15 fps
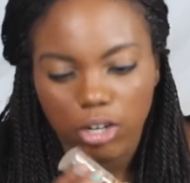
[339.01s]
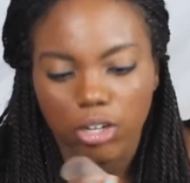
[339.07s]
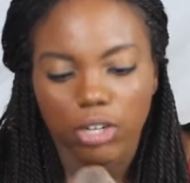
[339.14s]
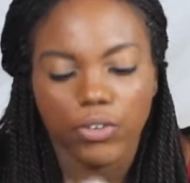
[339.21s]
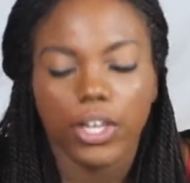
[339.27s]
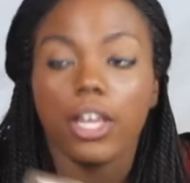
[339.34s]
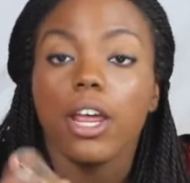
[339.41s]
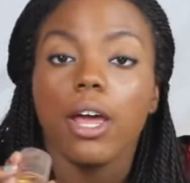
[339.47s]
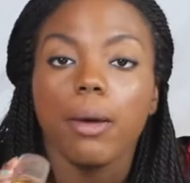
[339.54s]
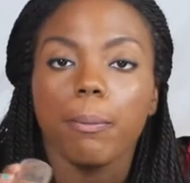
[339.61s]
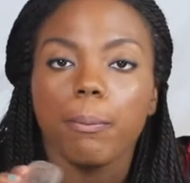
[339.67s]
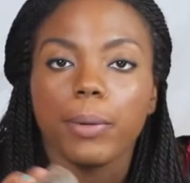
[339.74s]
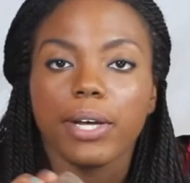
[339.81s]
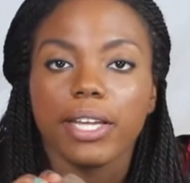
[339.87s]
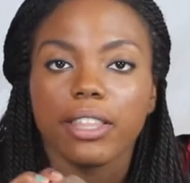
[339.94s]
no, not all of it.
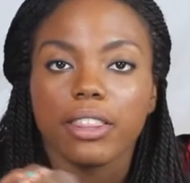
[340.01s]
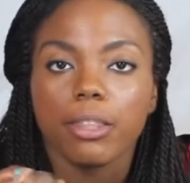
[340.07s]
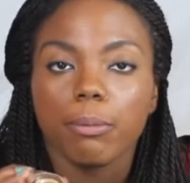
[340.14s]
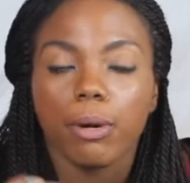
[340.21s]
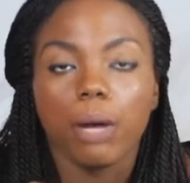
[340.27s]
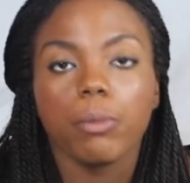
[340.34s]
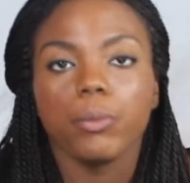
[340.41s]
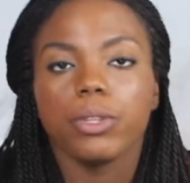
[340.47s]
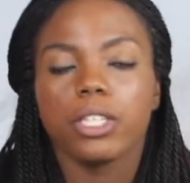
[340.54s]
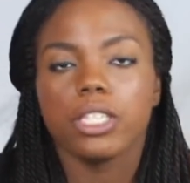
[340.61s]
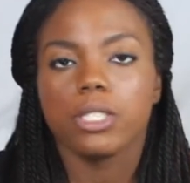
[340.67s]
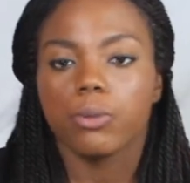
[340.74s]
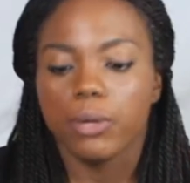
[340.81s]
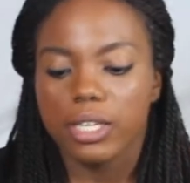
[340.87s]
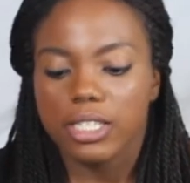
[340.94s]
But the
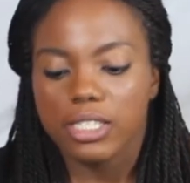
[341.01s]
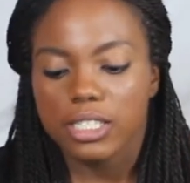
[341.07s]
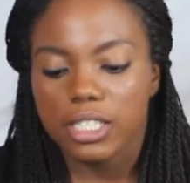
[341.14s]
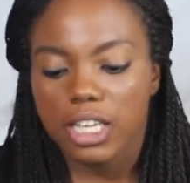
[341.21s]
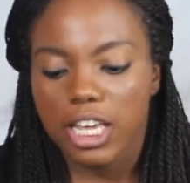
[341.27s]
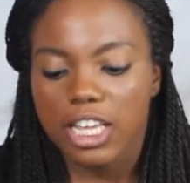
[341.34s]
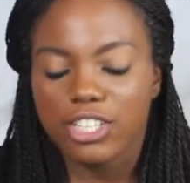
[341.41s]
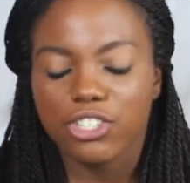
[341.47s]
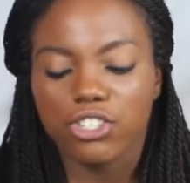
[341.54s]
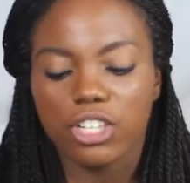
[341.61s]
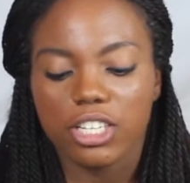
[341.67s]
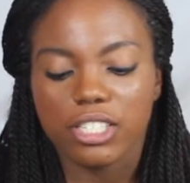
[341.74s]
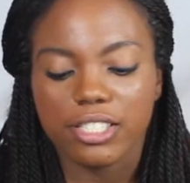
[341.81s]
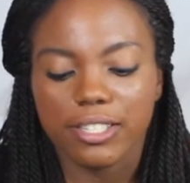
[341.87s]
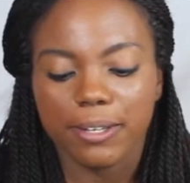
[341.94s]
problem with this was
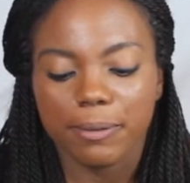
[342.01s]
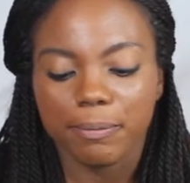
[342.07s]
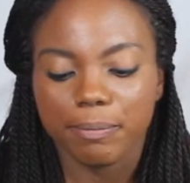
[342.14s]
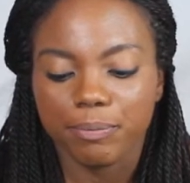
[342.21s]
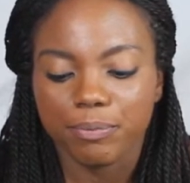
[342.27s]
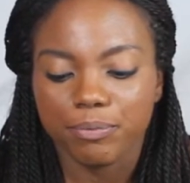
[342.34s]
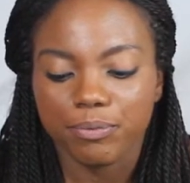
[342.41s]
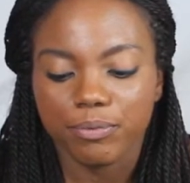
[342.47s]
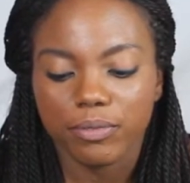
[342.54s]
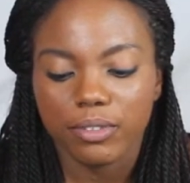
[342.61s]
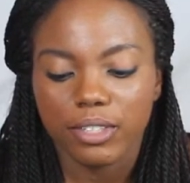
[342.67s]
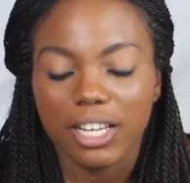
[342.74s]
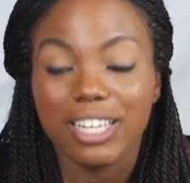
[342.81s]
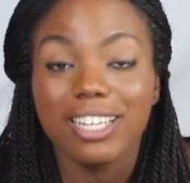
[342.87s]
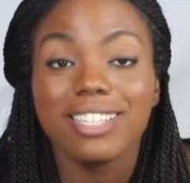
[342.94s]
it
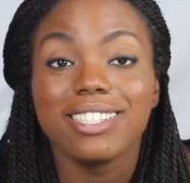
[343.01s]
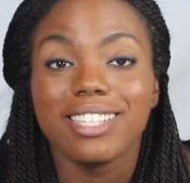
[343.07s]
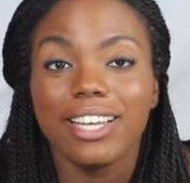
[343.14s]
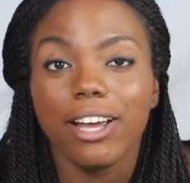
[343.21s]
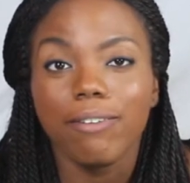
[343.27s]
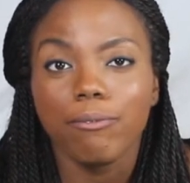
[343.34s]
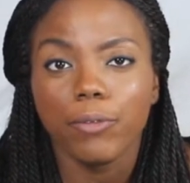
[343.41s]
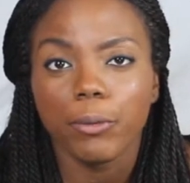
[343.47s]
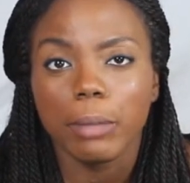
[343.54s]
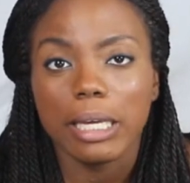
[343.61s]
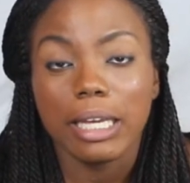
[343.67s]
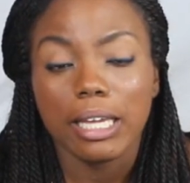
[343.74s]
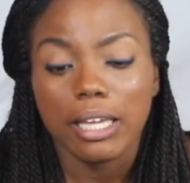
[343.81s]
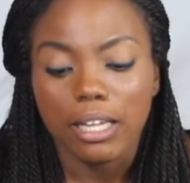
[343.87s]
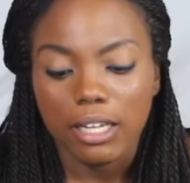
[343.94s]
didn't stay on
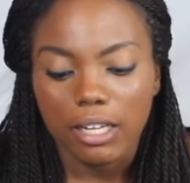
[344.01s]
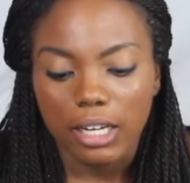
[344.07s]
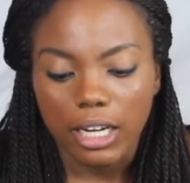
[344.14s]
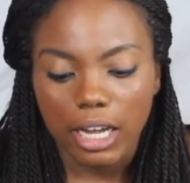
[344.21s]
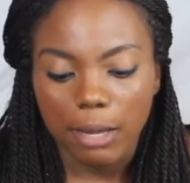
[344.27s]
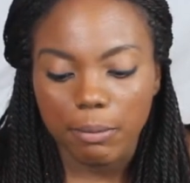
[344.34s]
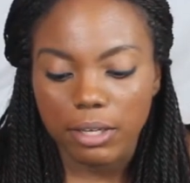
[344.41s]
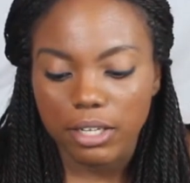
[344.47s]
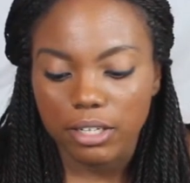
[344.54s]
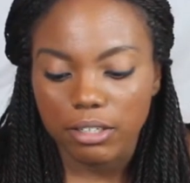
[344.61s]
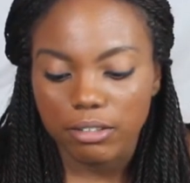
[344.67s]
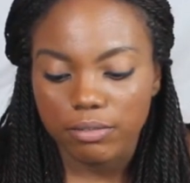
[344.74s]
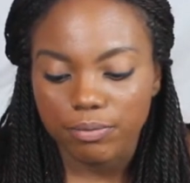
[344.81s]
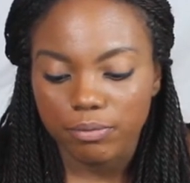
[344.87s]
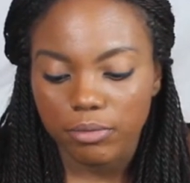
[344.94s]
for me. I
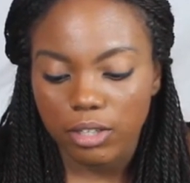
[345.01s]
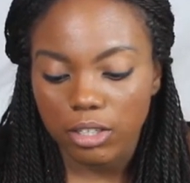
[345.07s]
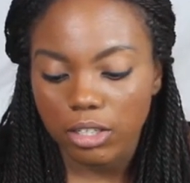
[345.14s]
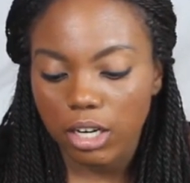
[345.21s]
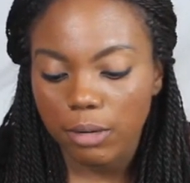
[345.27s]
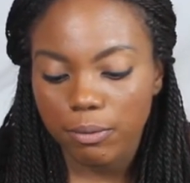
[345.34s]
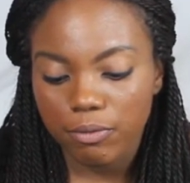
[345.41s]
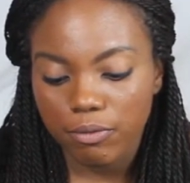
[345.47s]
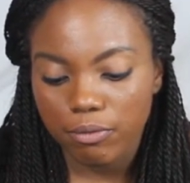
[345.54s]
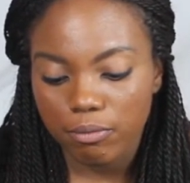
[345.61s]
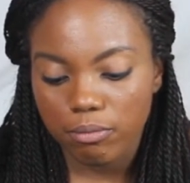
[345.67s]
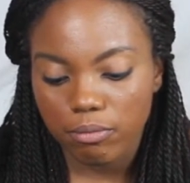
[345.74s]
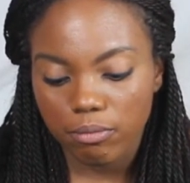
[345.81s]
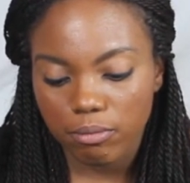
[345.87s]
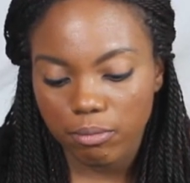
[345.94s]
mean, a lot
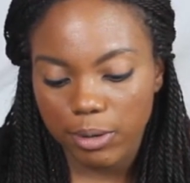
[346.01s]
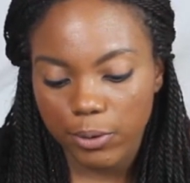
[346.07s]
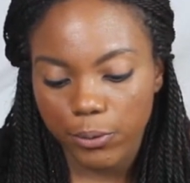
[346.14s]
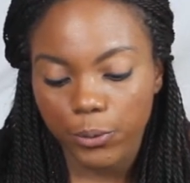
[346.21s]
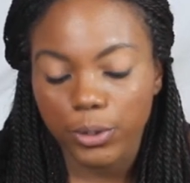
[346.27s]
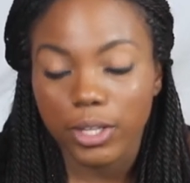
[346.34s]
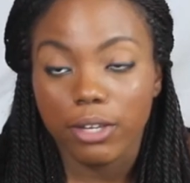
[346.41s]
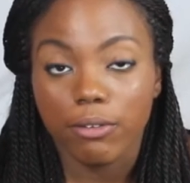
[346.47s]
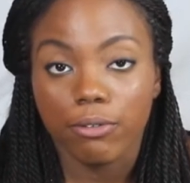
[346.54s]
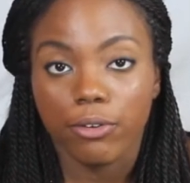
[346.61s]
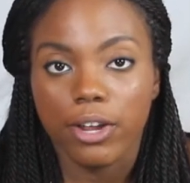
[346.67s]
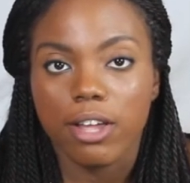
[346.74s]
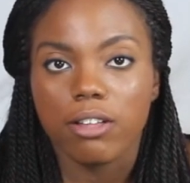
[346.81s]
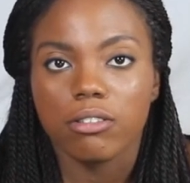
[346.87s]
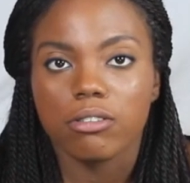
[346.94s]
of my
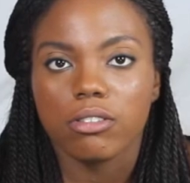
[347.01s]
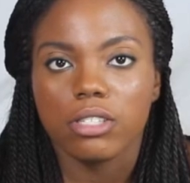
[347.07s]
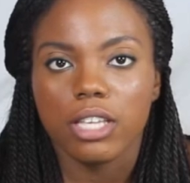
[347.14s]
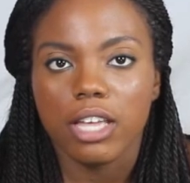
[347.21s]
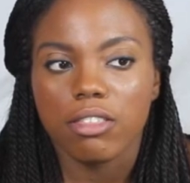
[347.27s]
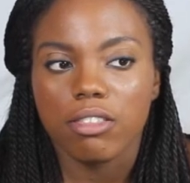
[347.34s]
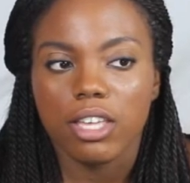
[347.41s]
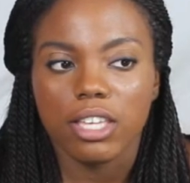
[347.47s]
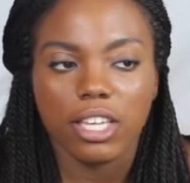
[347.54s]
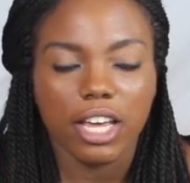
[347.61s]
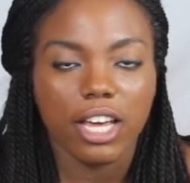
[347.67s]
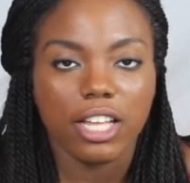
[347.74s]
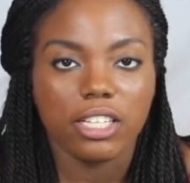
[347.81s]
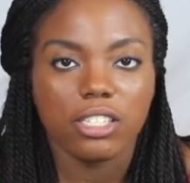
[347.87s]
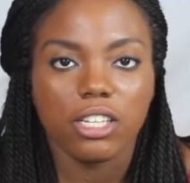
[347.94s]
oily friends said
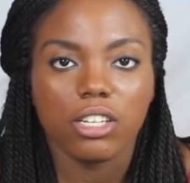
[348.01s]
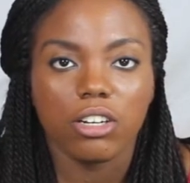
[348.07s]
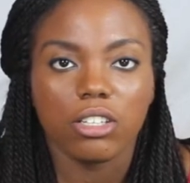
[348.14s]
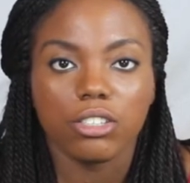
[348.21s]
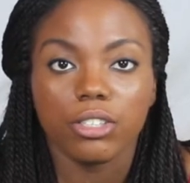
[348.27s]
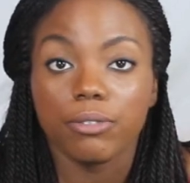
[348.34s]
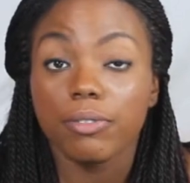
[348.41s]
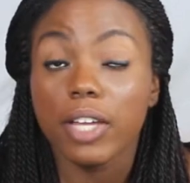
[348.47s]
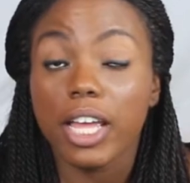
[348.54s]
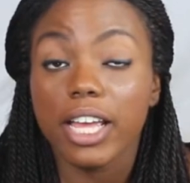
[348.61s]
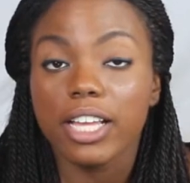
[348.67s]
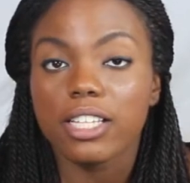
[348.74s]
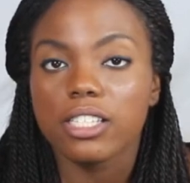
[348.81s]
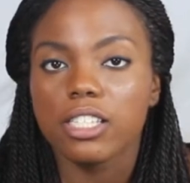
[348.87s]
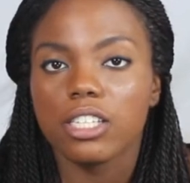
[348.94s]
that, yeah, it stayed on their
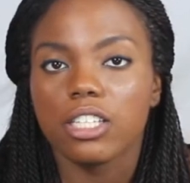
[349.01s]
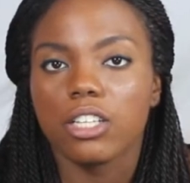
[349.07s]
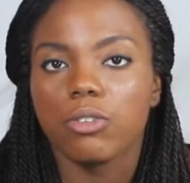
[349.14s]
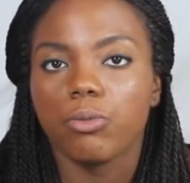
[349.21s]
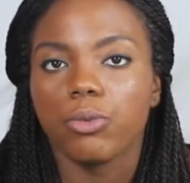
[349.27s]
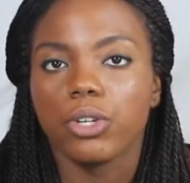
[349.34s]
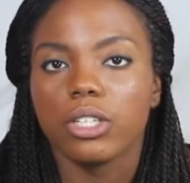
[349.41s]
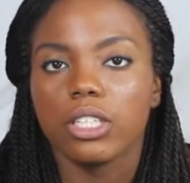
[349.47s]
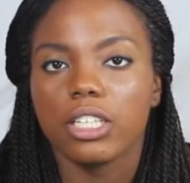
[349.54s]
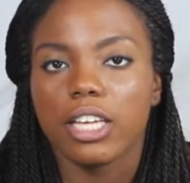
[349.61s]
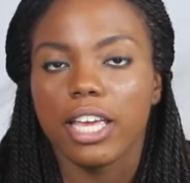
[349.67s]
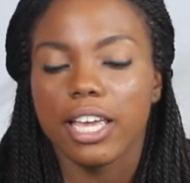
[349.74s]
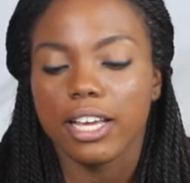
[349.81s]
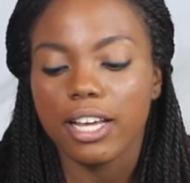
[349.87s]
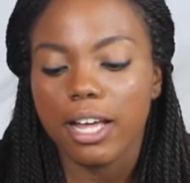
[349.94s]
face, it didn't
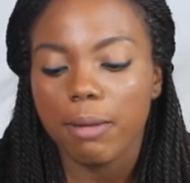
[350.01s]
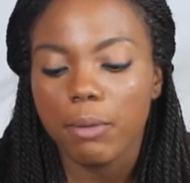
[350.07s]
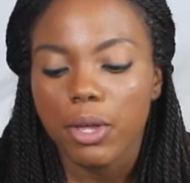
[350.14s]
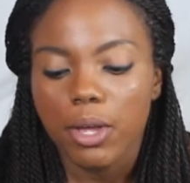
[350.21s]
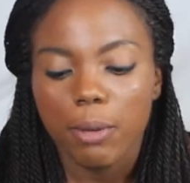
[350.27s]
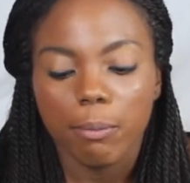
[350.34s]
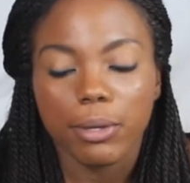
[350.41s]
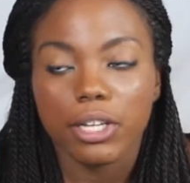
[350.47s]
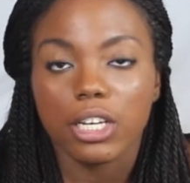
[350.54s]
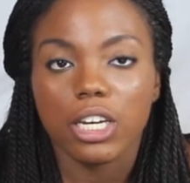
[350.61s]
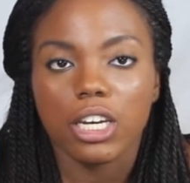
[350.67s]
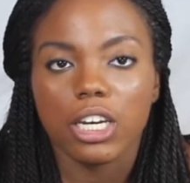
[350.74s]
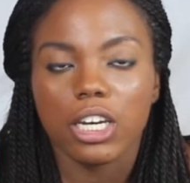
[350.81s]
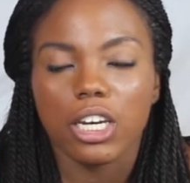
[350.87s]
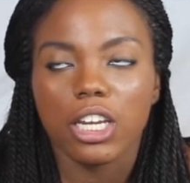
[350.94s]
really cake up,
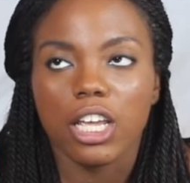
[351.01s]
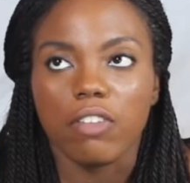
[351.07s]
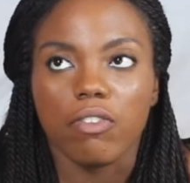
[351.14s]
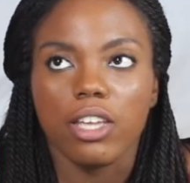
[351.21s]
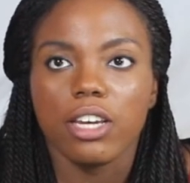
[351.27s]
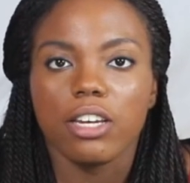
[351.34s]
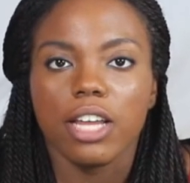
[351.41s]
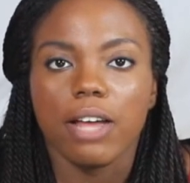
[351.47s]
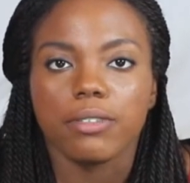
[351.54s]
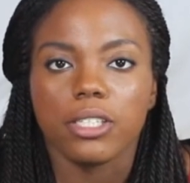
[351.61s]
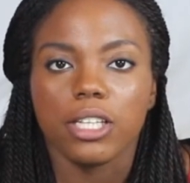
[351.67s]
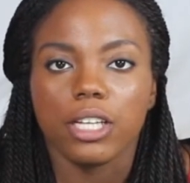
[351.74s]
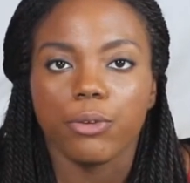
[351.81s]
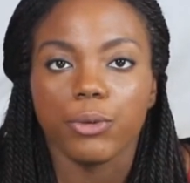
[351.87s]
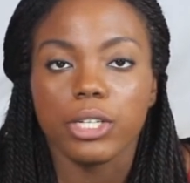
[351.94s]
and they
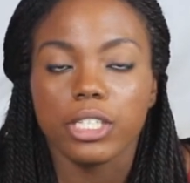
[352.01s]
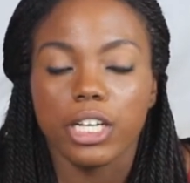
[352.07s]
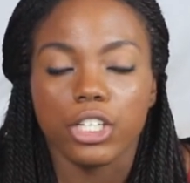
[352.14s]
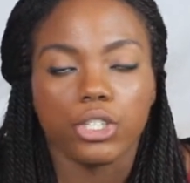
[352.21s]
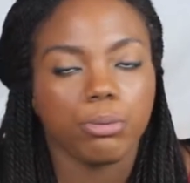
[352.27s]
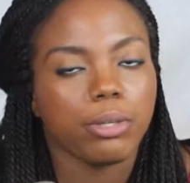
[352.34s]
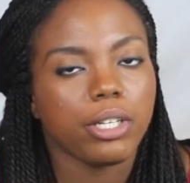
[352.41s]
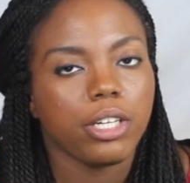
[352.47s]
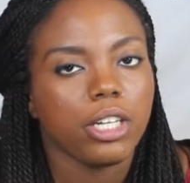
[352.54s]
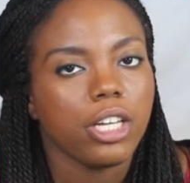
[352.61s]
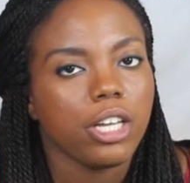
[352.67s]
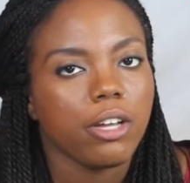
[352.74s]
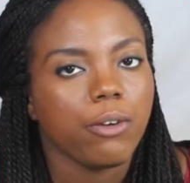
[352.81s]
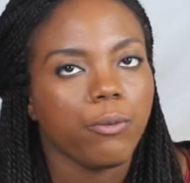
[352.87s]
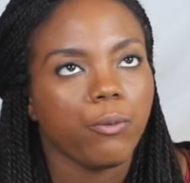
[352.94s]
didn't have to like retouch.
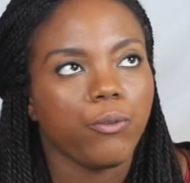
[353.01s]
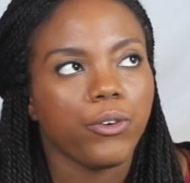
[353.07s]
But